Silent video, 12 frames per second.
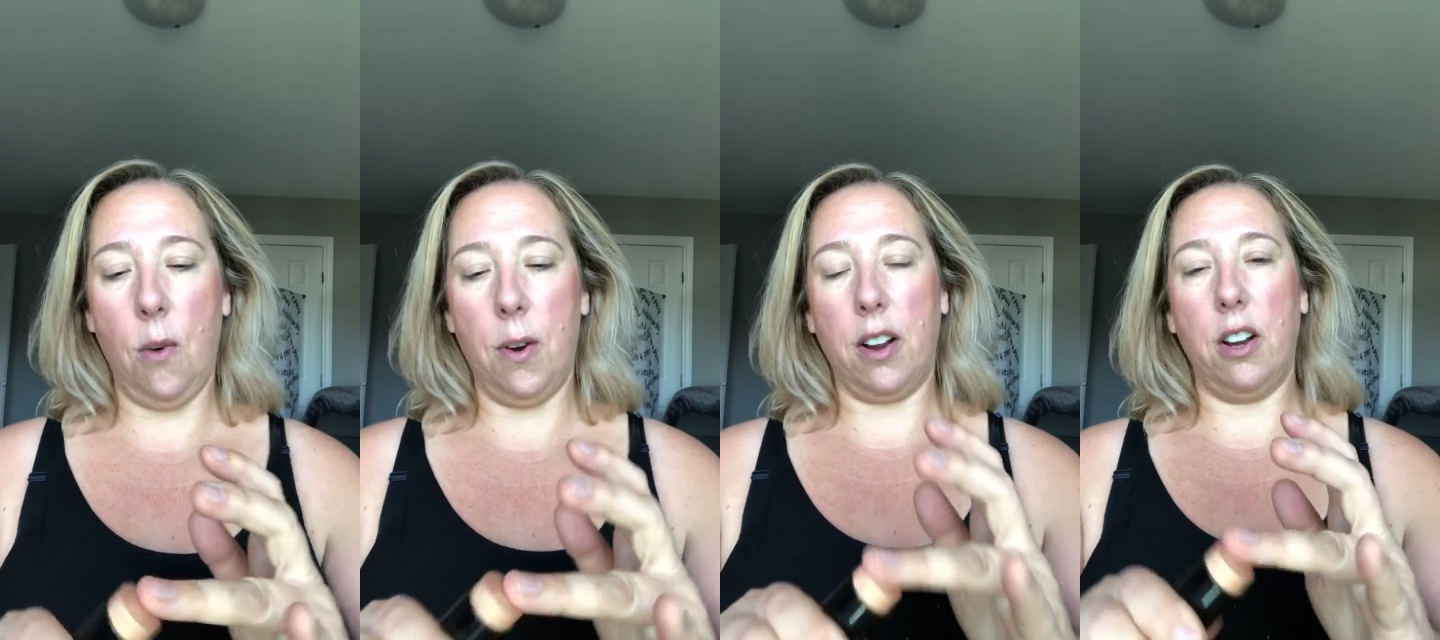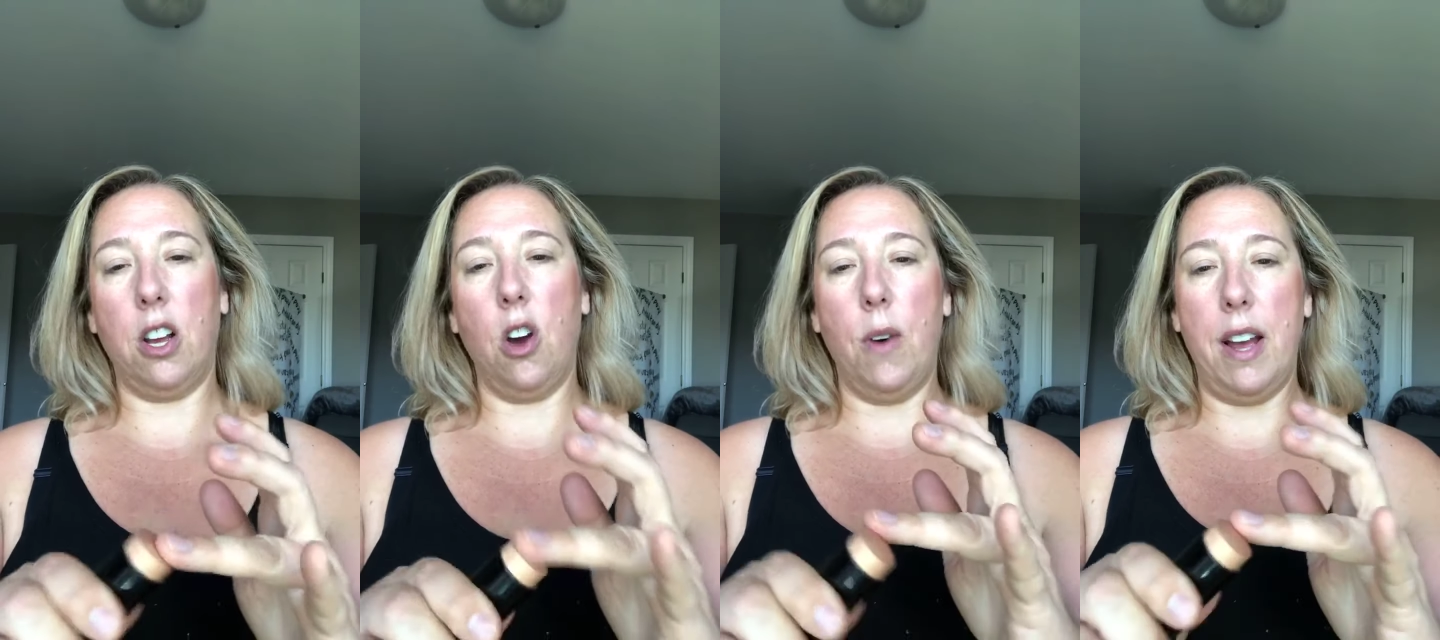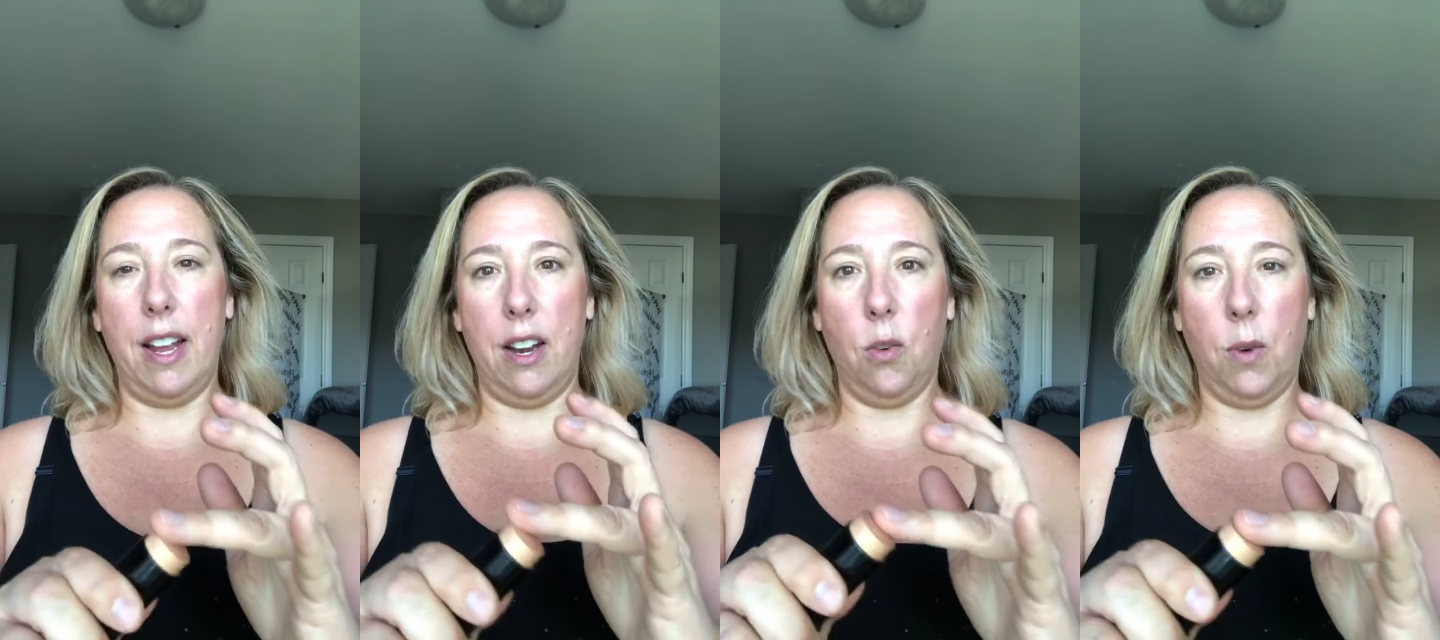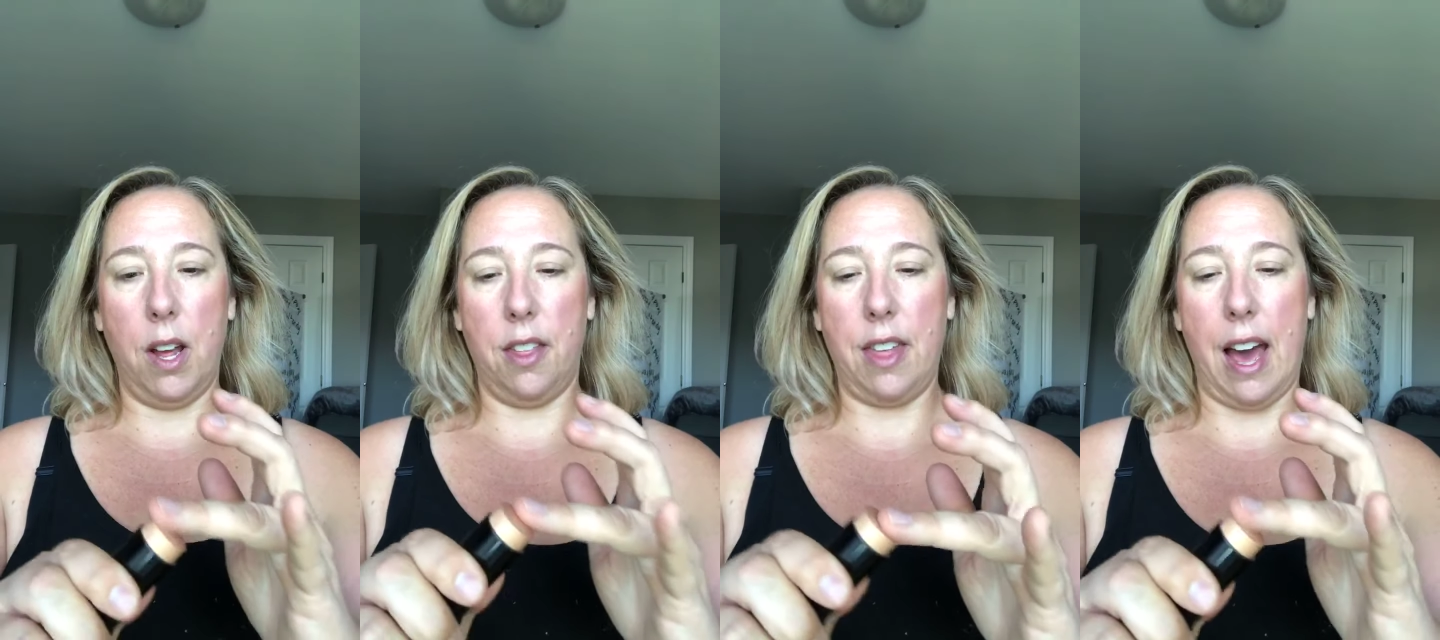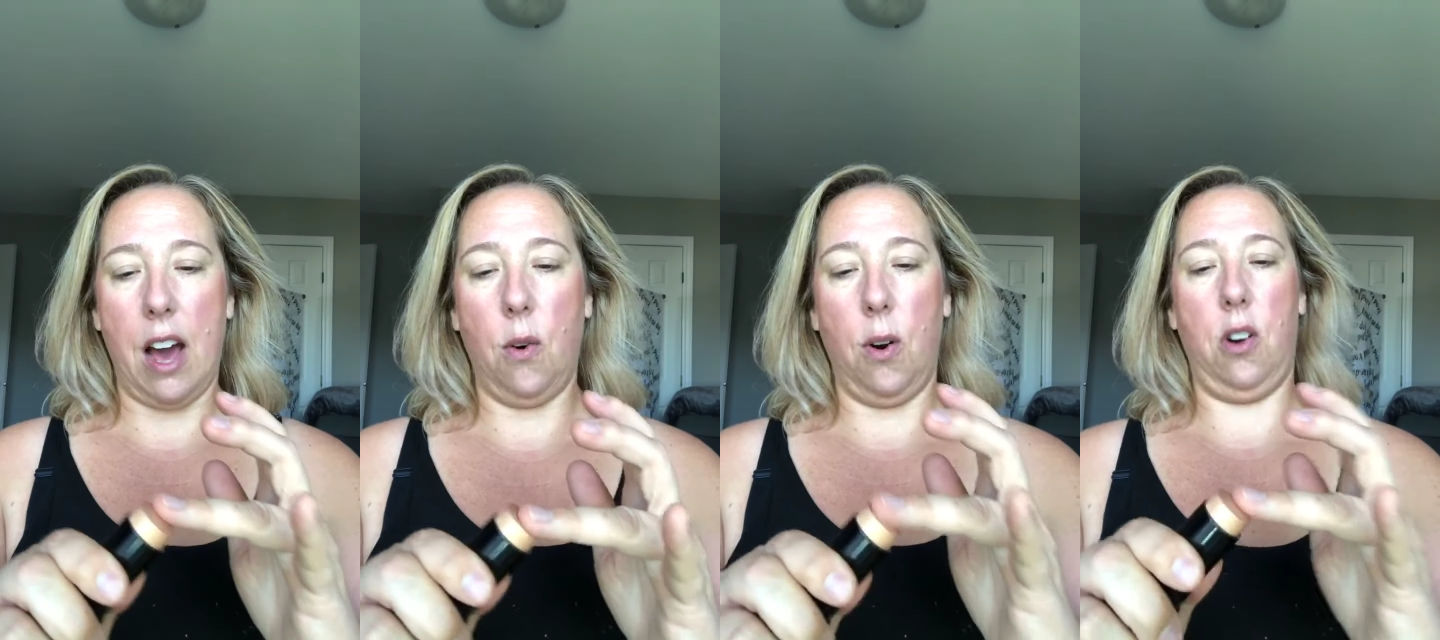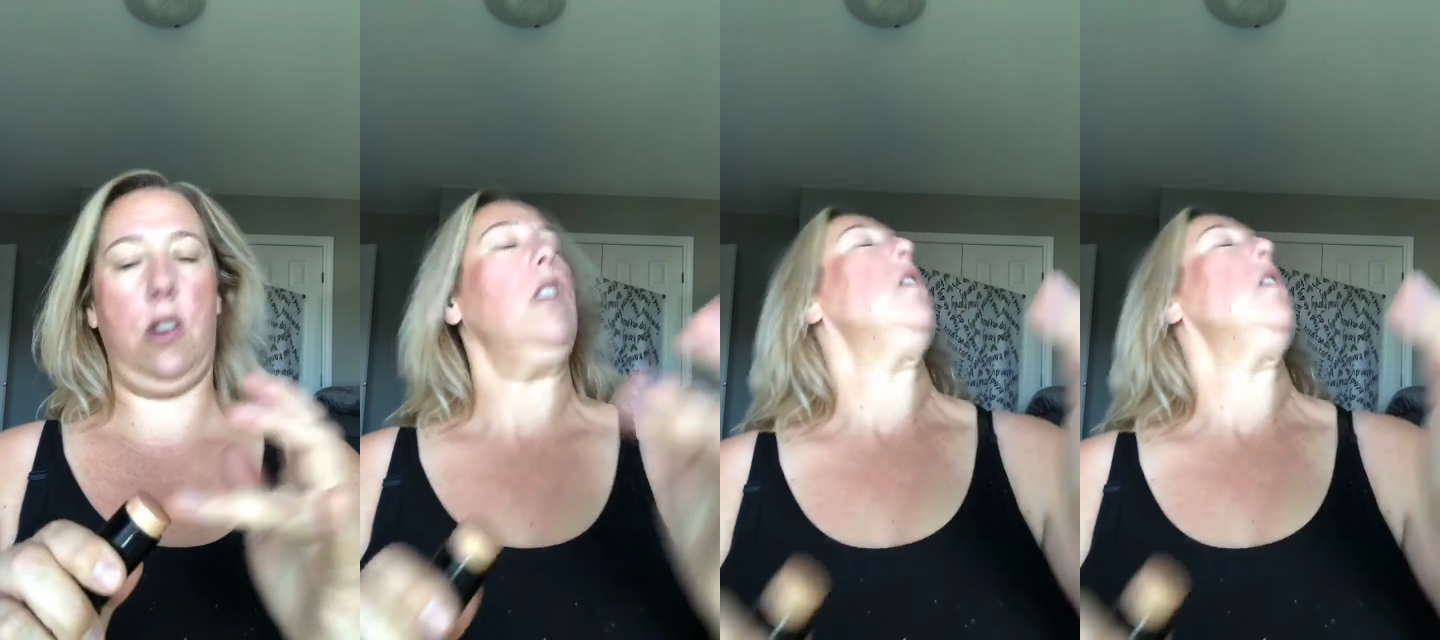we're gonna go in with our